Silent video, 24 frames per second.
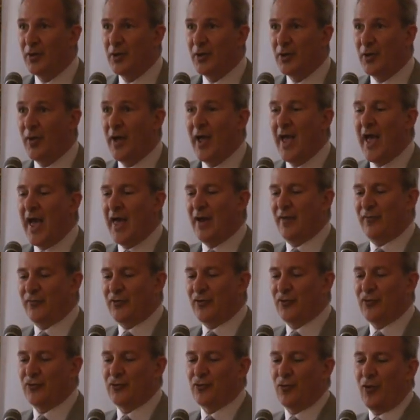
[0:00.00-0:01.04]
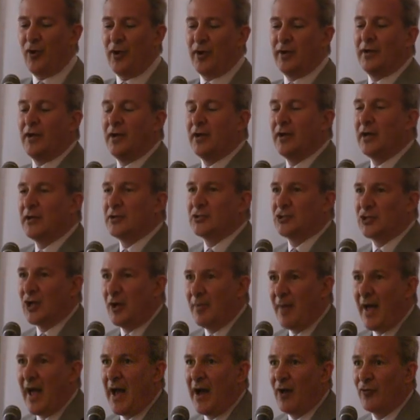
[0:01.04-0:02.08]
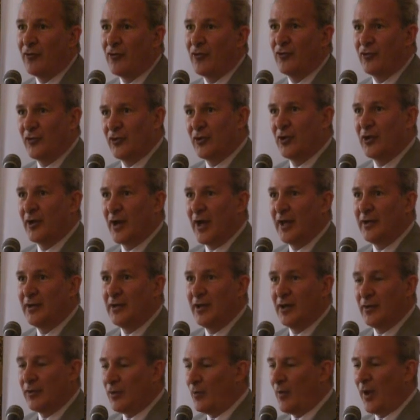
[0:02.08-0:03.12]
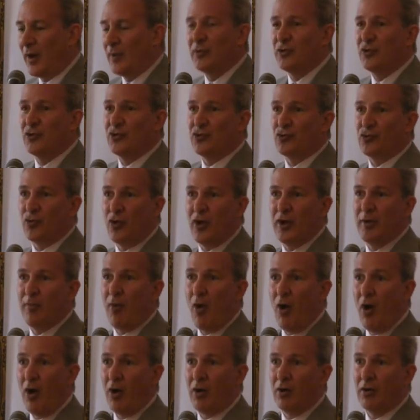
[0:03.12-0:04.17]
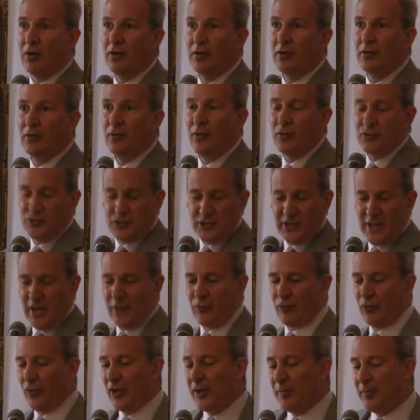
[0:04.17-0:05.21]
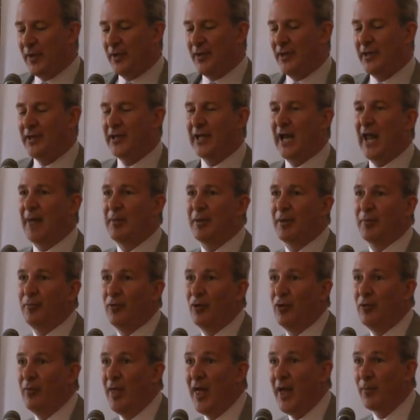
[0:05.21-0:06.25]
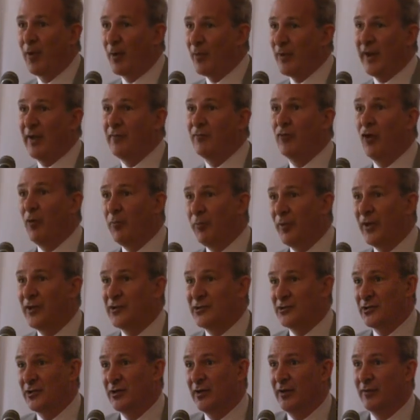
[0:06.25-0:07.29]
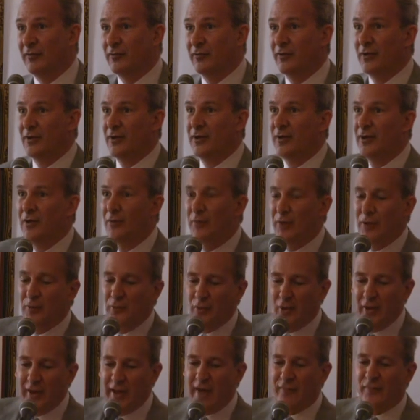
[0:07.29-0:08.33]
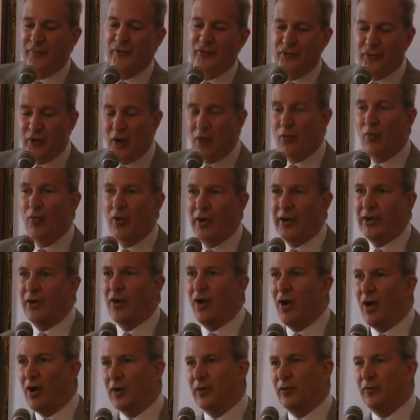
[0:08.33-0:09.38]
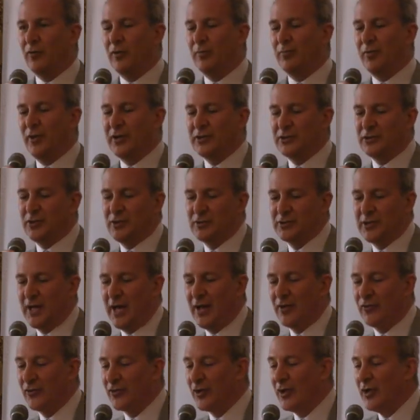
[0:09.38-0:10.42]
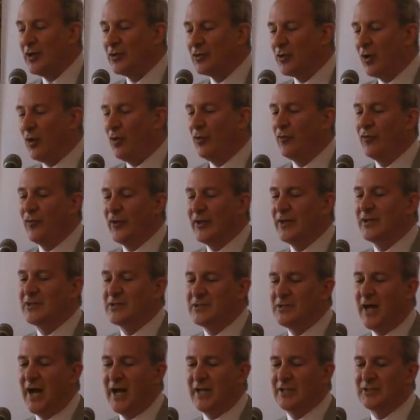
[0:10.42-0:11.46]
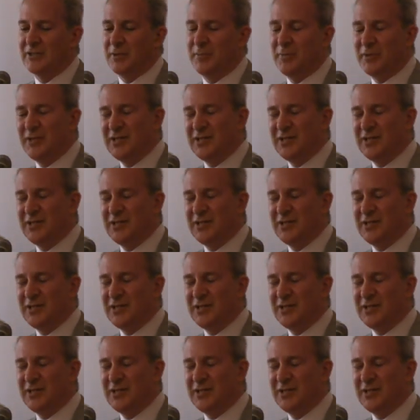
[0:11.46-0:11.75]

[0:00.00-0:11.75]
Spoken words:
And if destroying some houses is a good idea, then why don't we destroy them all? Well, gee, that would really be an economic boom then, right? We'd have no place to live. We'd really have to start working hard to replace those houses. The whole thing is nonsense.